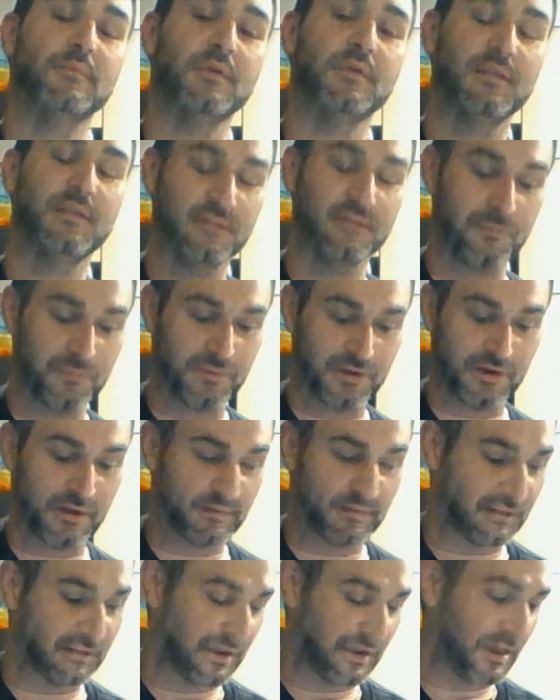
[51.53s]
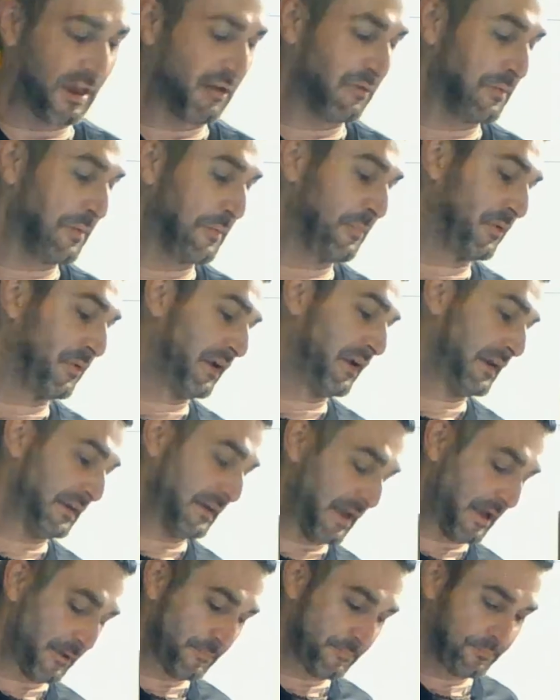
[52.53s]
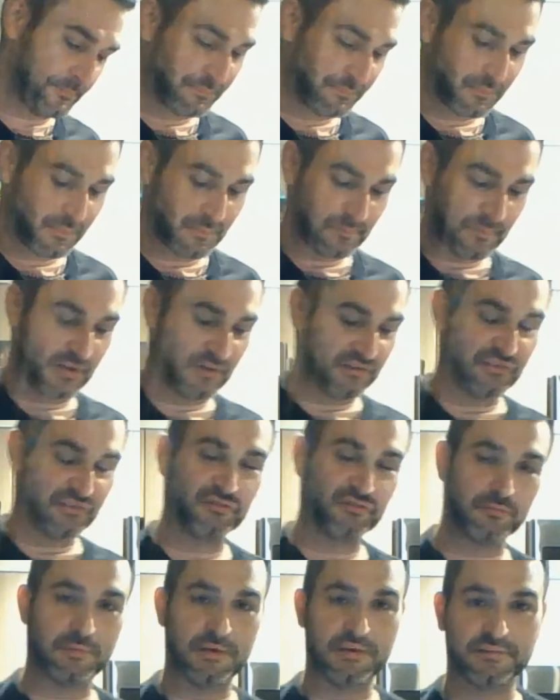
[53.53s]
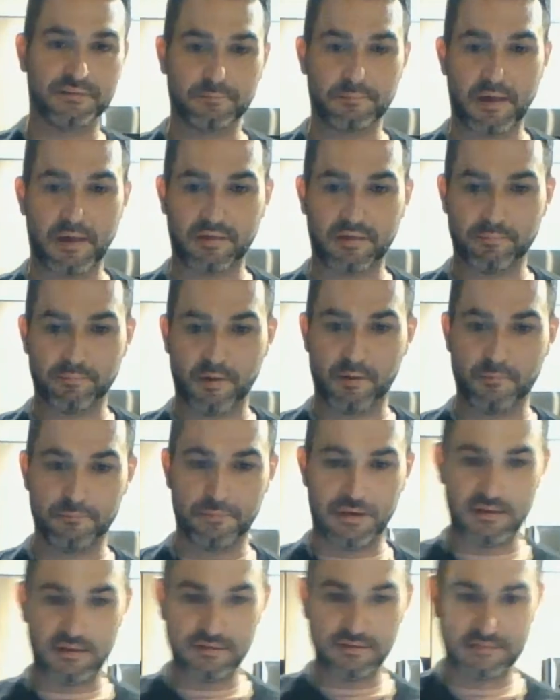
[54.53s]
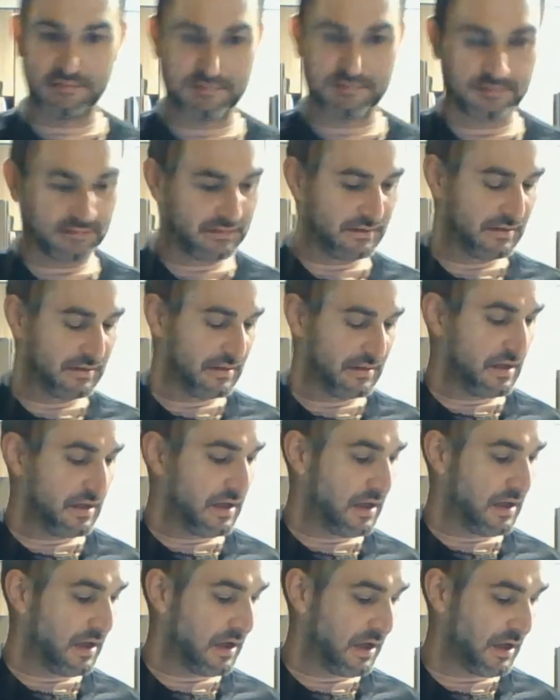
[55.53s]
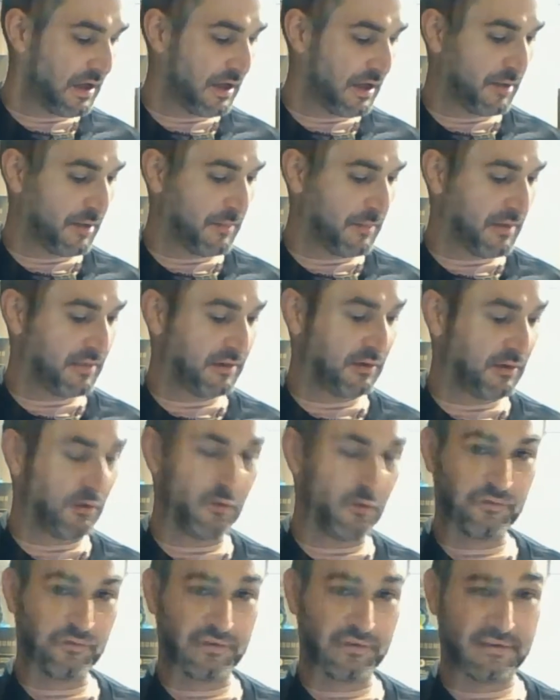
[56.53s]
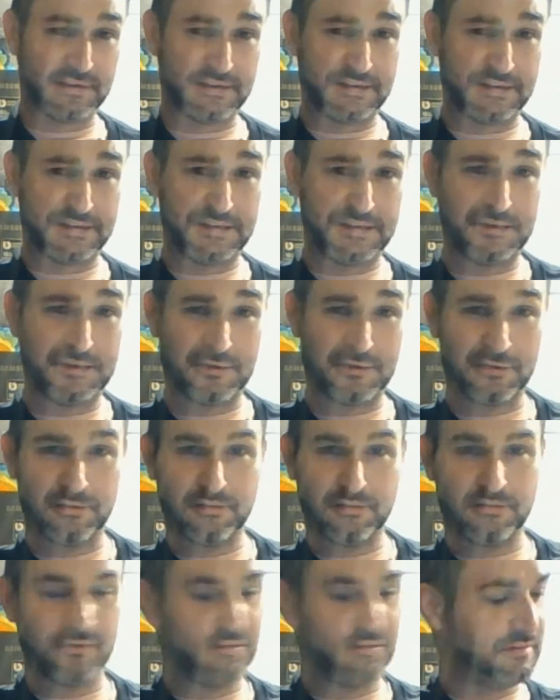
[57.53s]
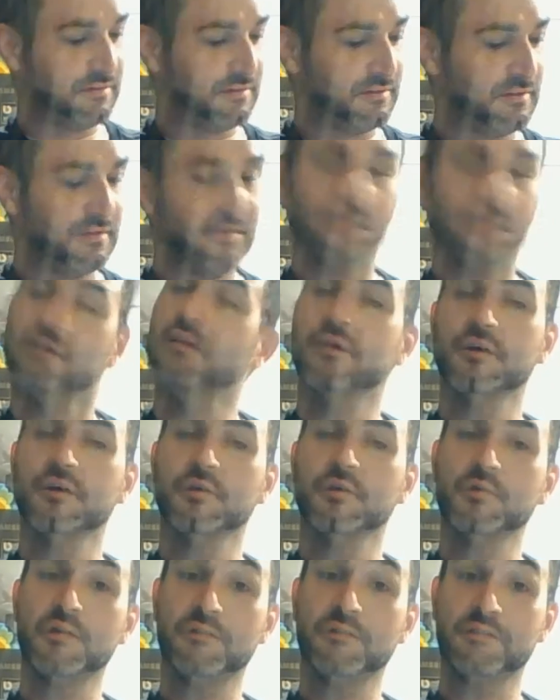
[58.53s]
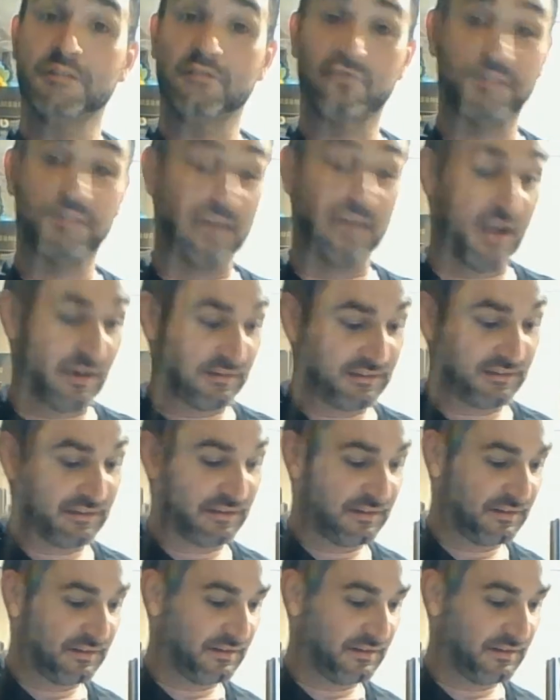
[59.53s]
and something else that I can't remember right now. But just your basic bath bomb base. And then over here, we have citric acid.